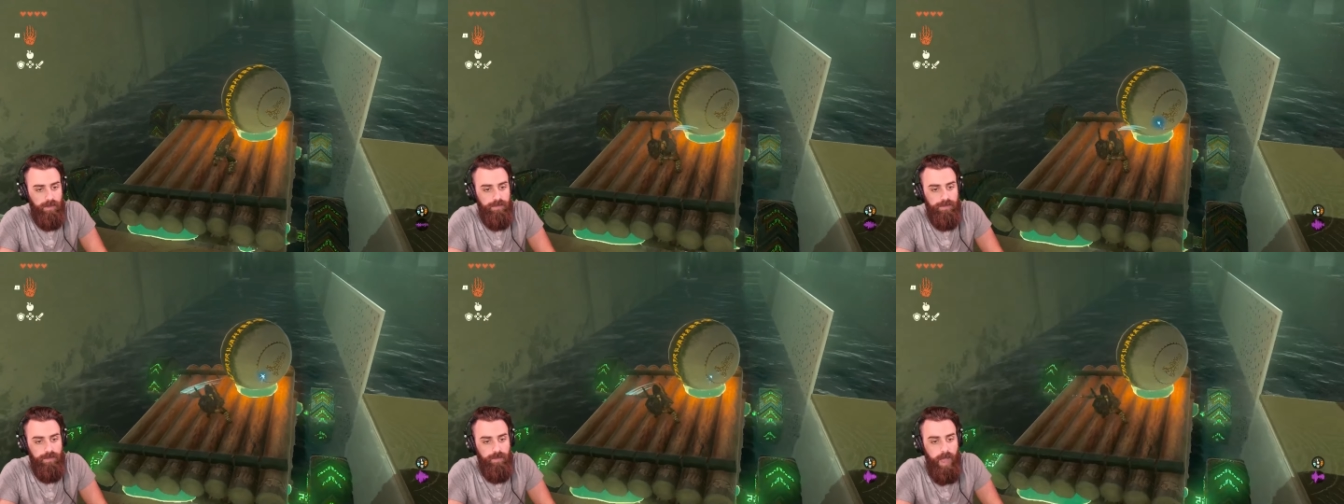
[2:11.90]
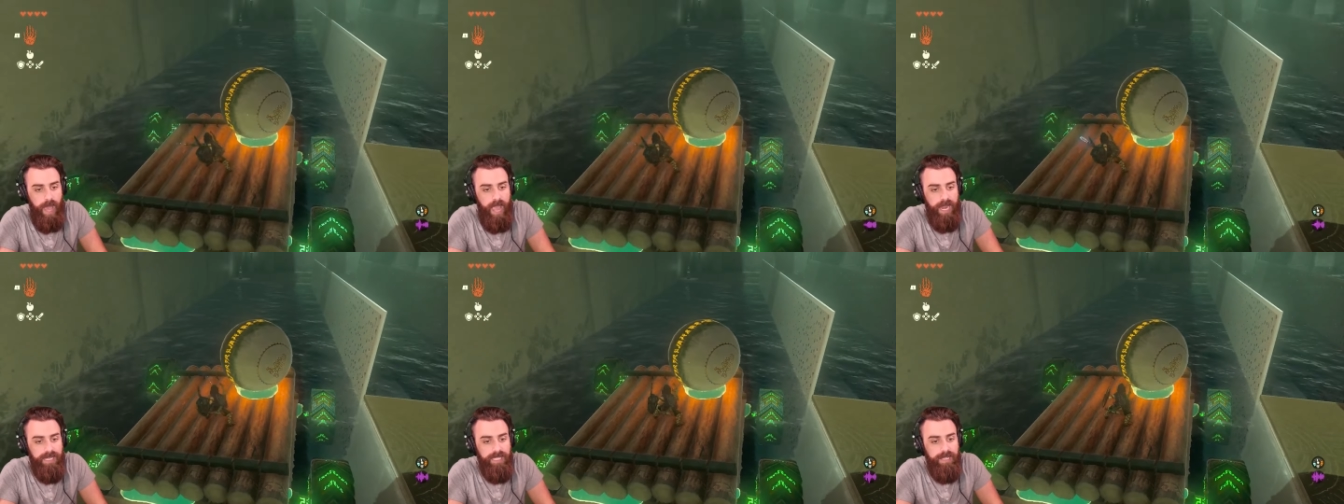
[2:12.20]
Do
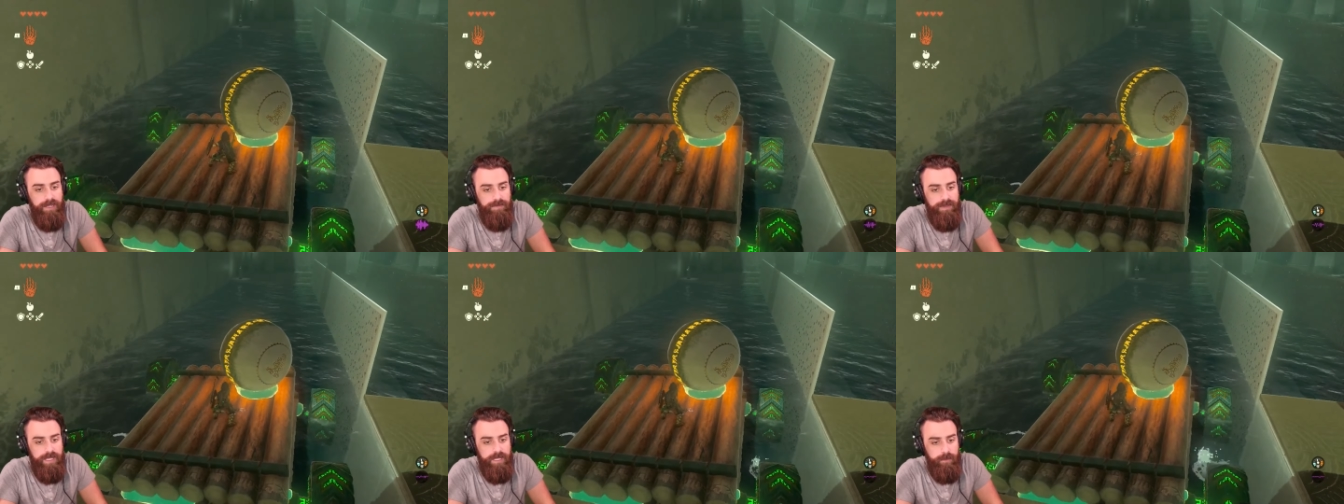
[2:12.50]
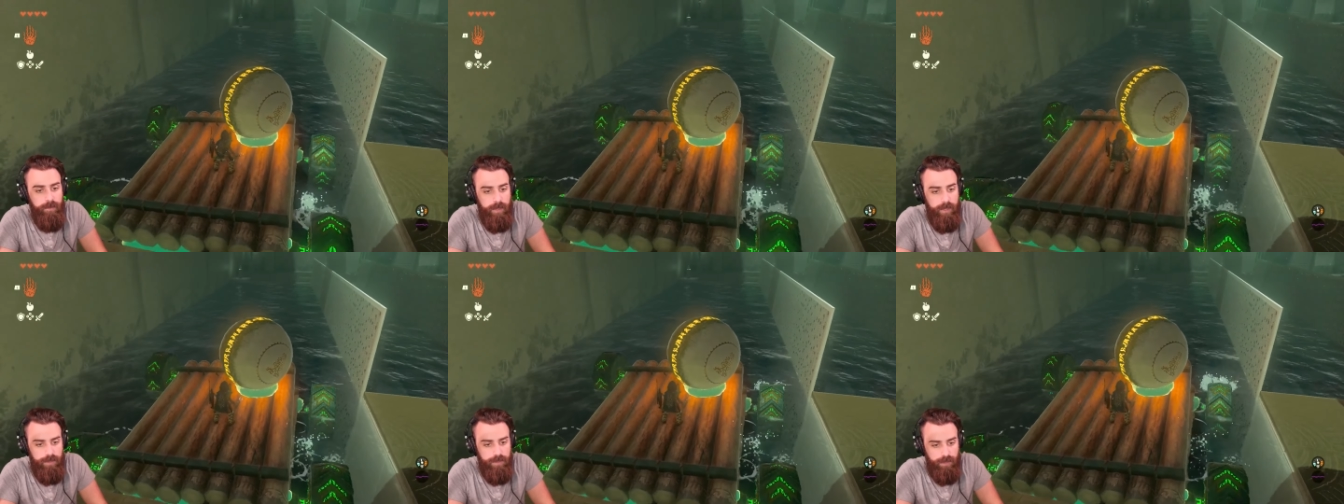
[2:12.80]
any of these
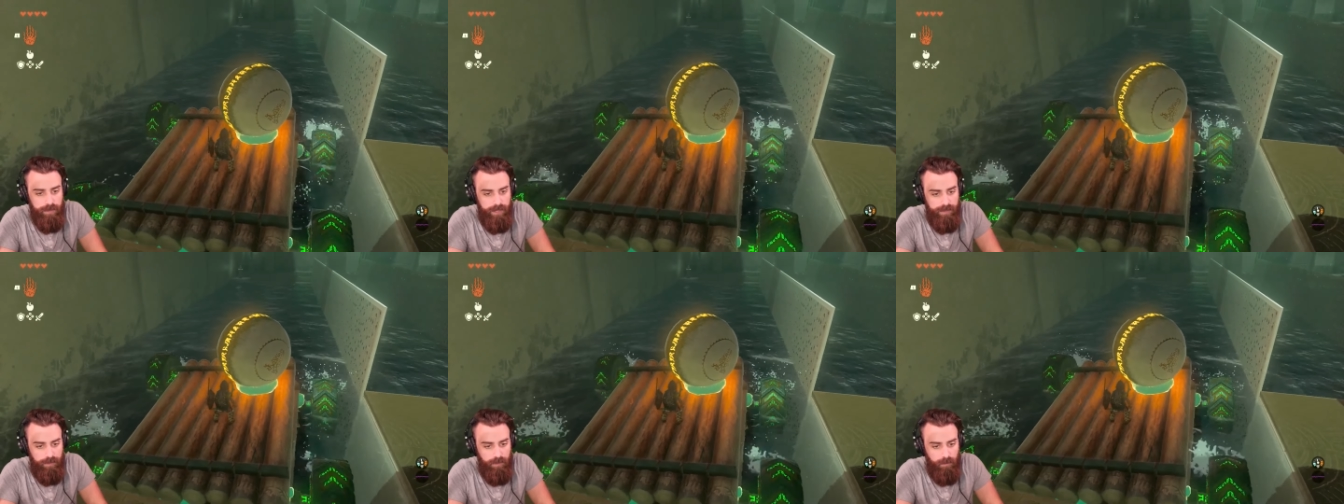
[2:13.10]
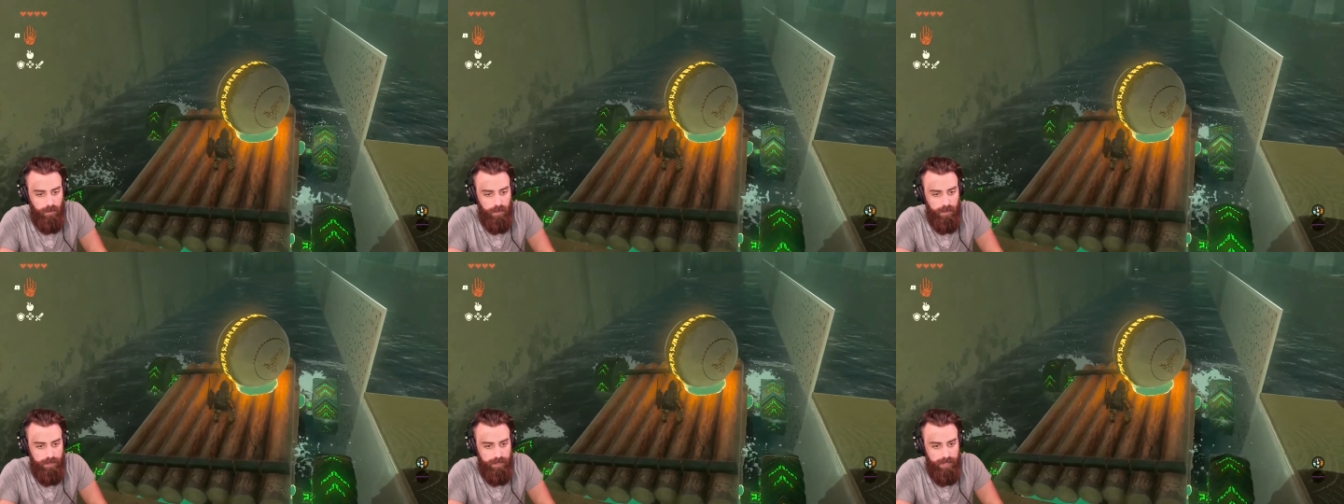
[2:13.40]
wheels look like they're
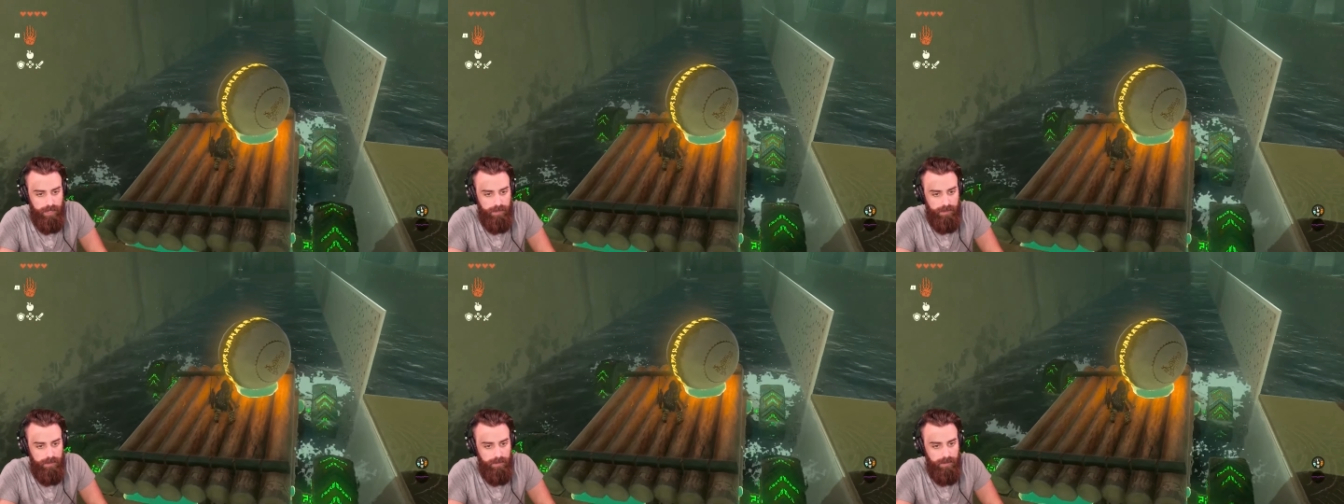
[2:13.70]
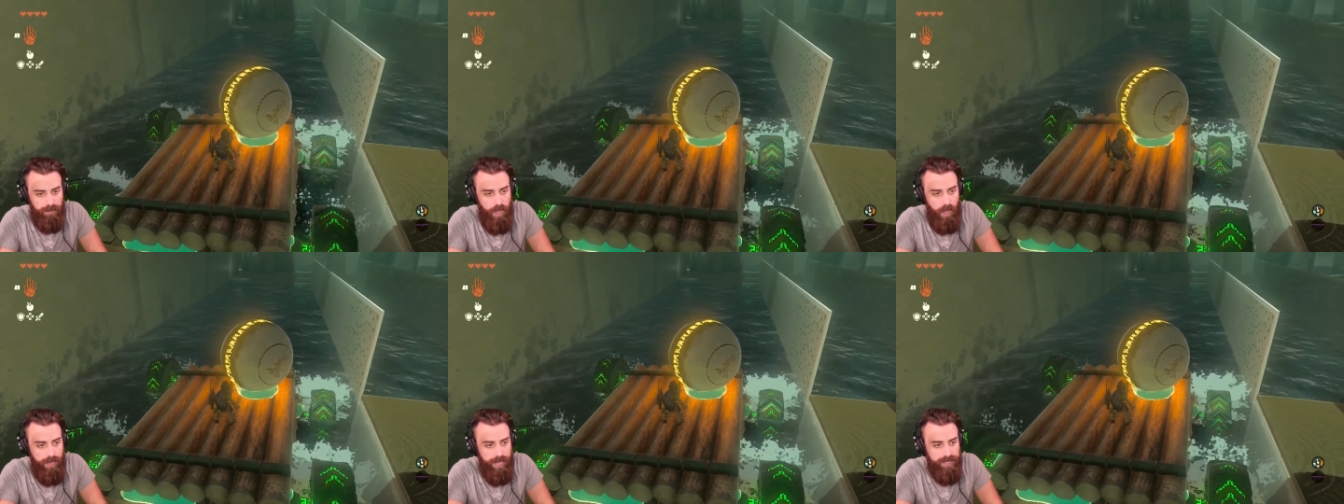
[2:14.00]
working?
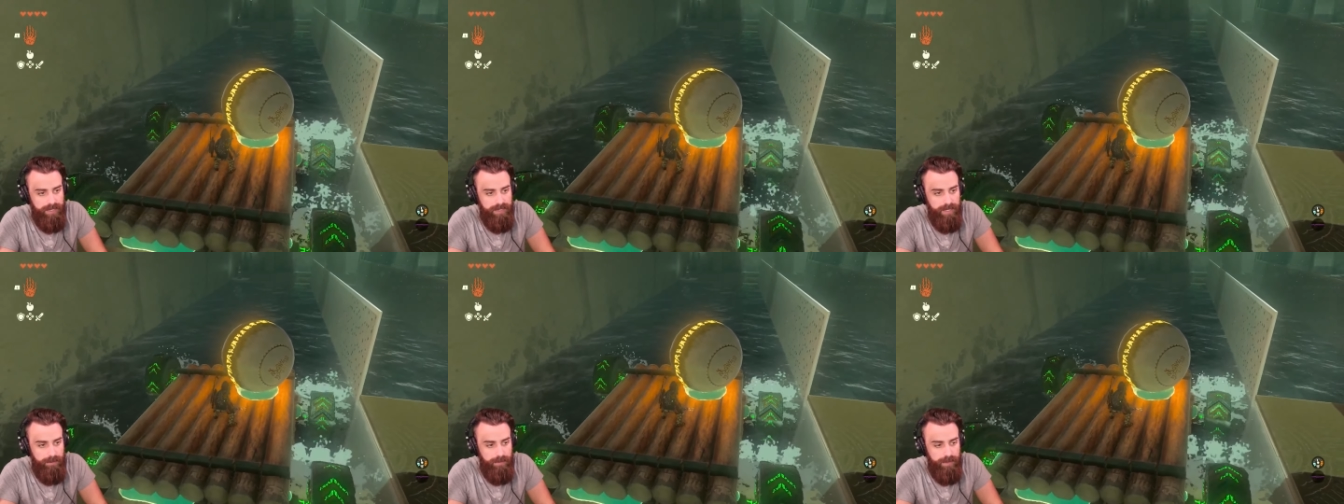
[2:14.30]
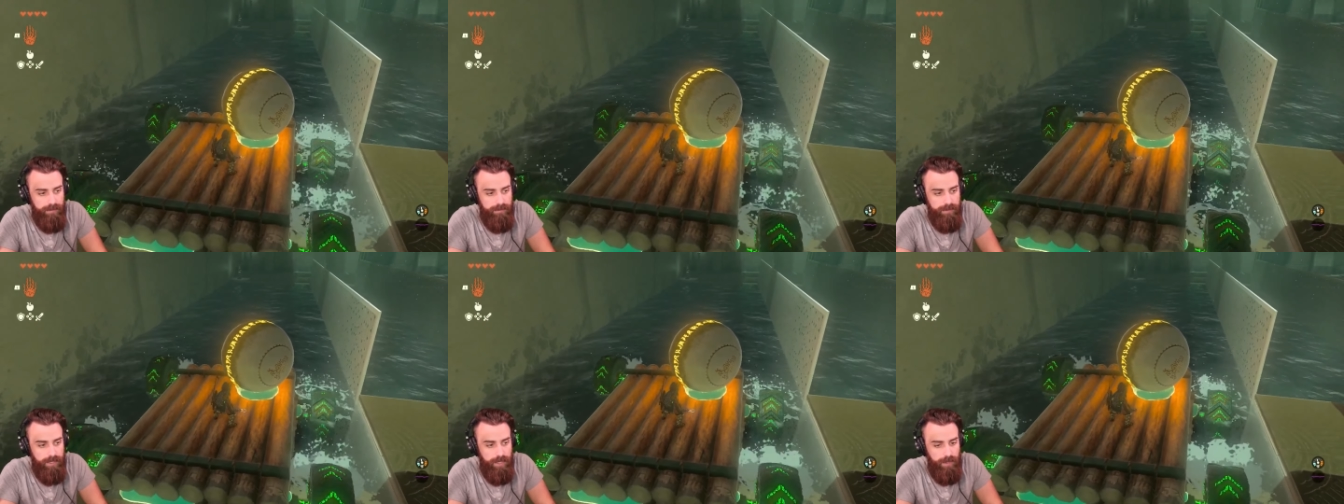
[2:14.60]
Okay, some of
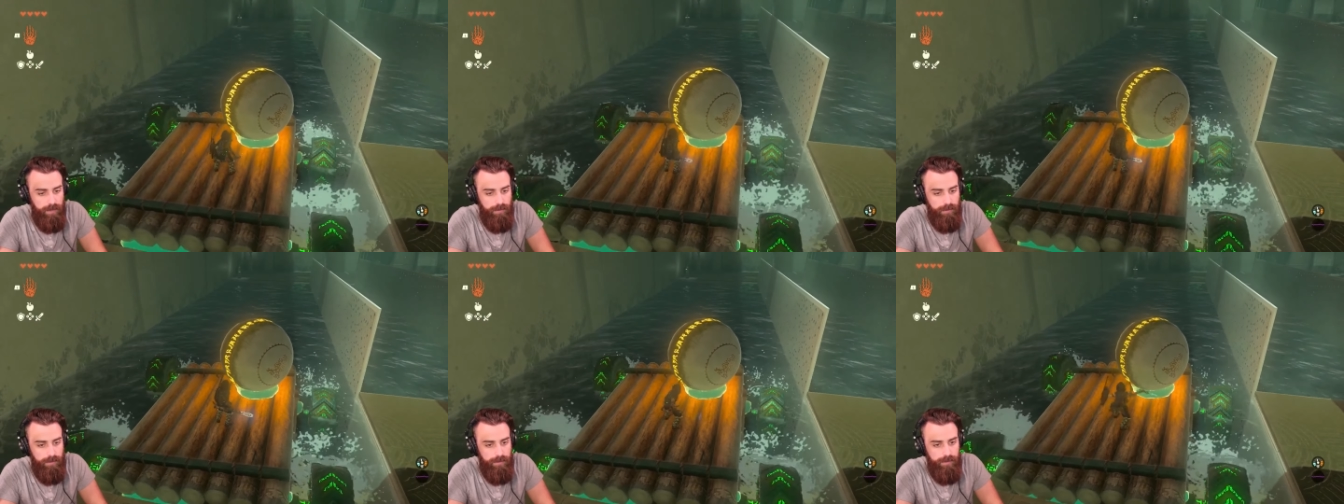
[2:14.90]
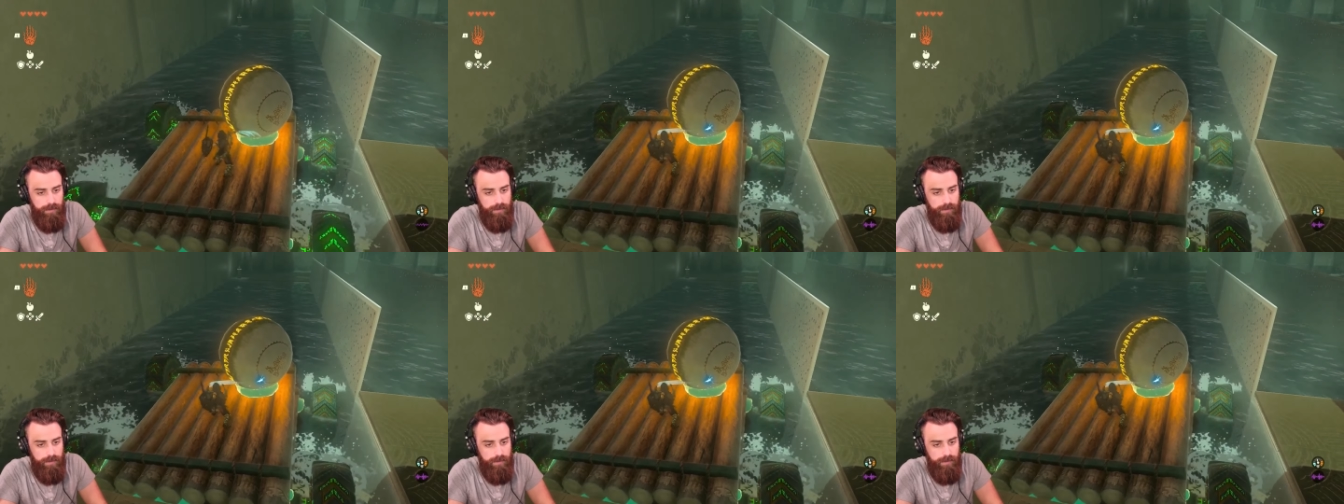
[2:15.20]
them do.